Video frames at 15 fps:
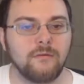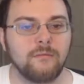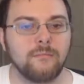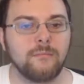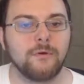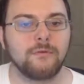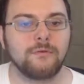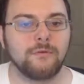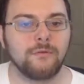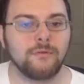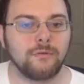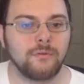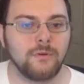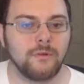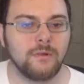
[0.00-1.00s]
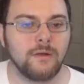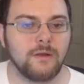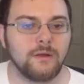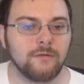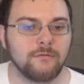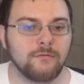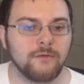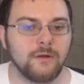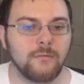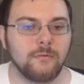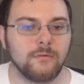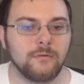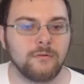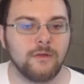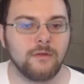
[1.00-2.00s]
put you through a lot of
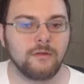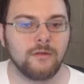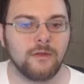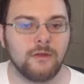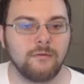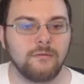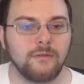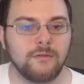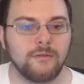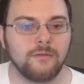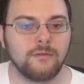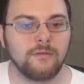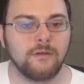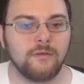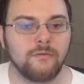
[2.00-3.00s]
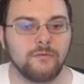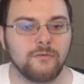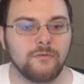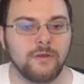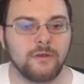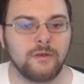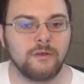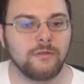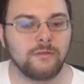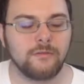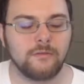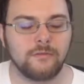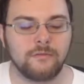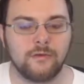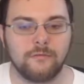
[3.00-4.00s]
trouble till now, and this is selfish. I know this
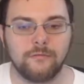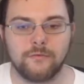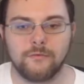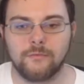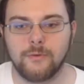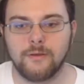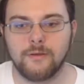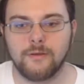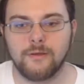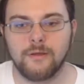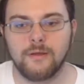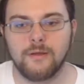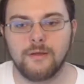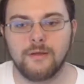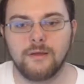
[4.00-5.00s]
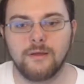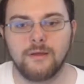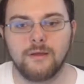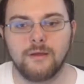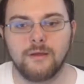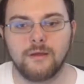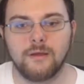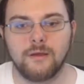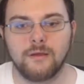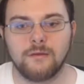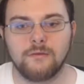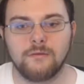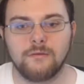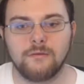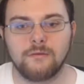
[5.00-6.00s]
is selfish, but I
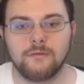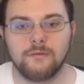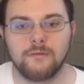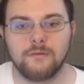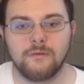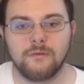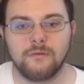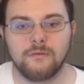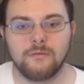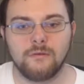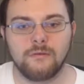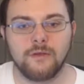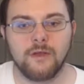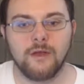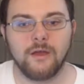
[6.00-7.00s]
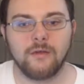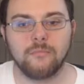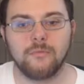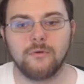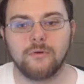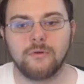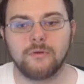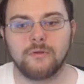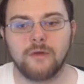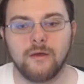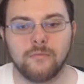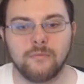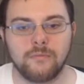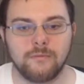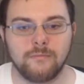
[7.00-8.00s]
just... You're such a kind boy,
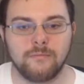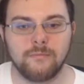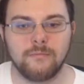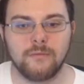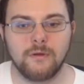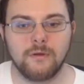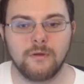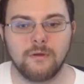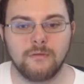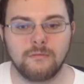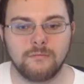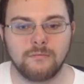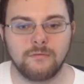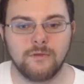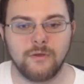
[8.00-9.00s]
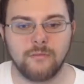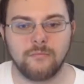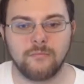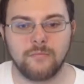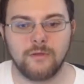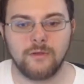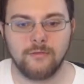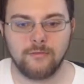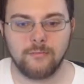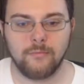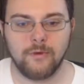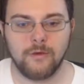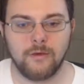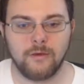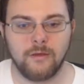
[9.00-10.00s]
Top. Oh, she gives him a
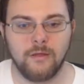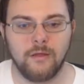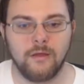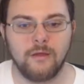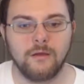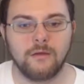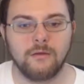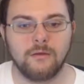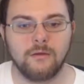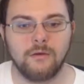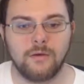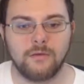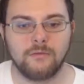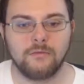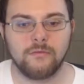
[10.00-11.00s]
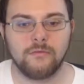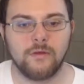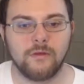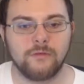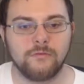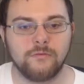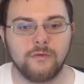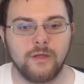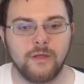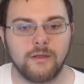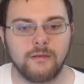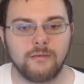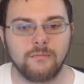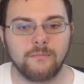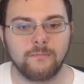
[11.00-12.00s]
hug. Go ahead, so long as you
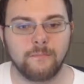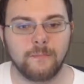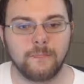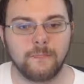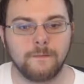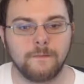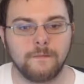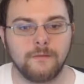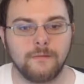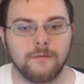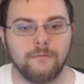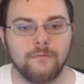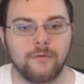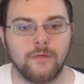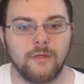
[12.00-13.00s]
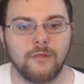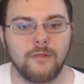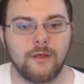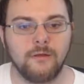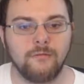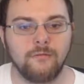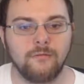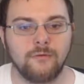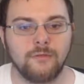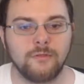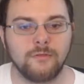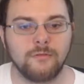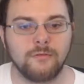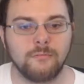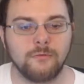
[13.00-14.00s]
can. Live a life with a
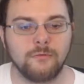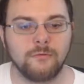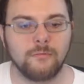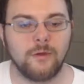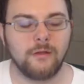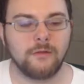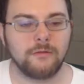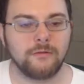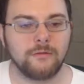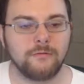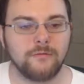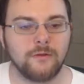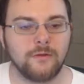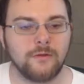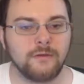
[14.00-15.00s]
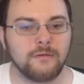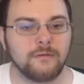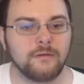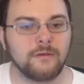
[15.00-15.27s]
simple smile on your face.